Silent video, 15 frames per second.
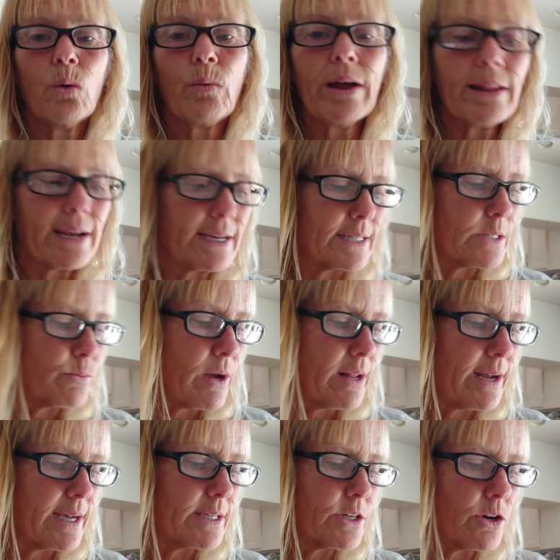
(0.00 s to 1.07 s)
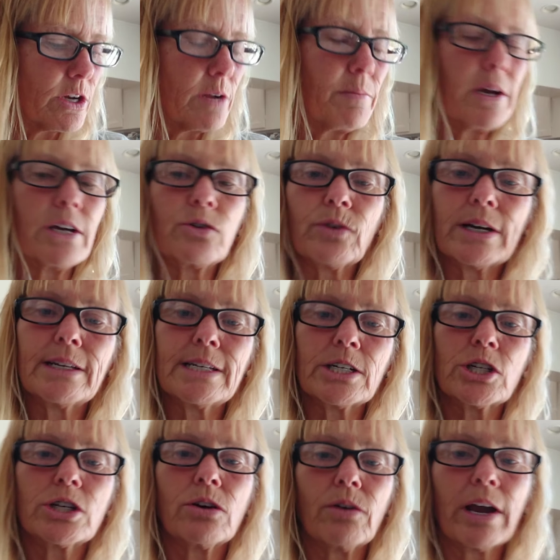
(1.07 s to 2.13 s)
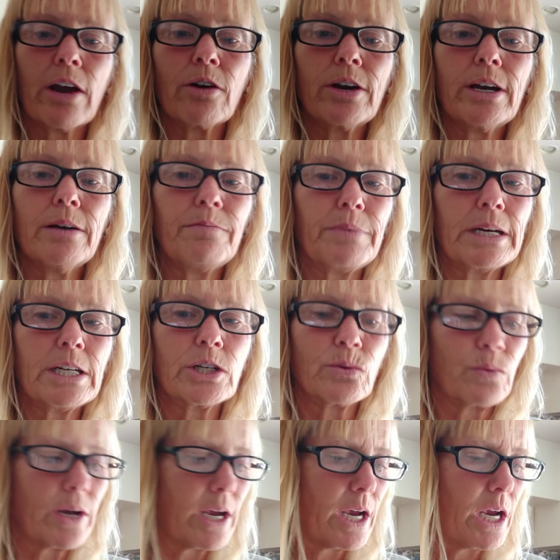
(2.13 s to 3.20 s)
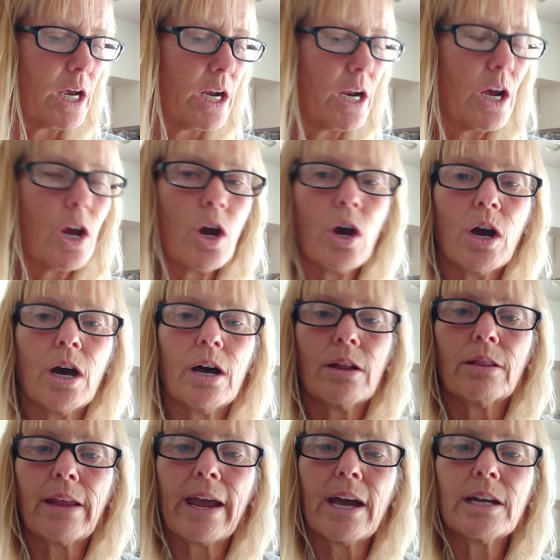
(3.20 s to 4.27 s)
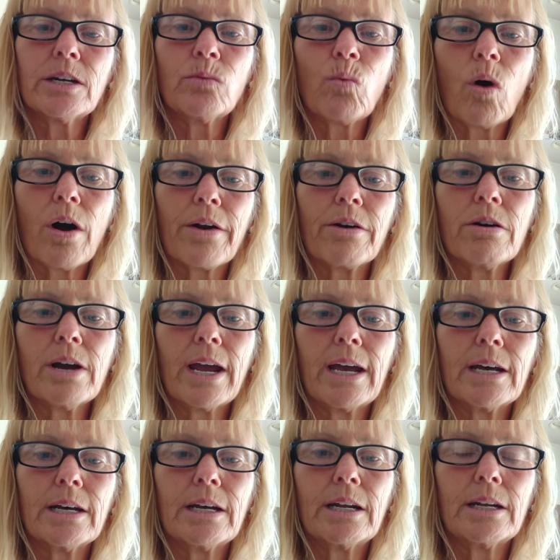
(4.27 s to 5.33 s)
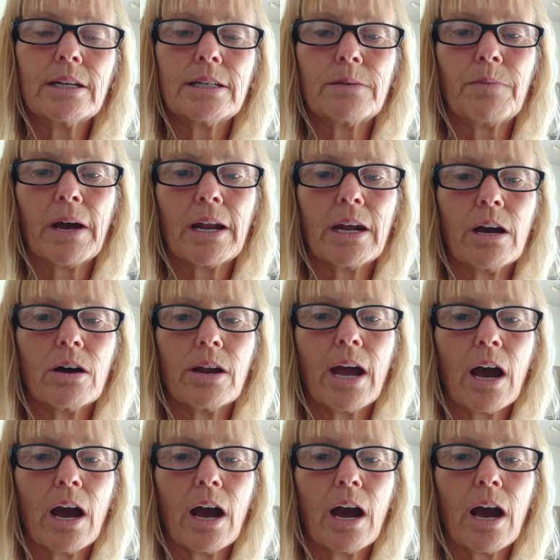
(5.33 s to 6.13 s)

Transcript: Wetlands are going to be a transitional area between land and water, and depending on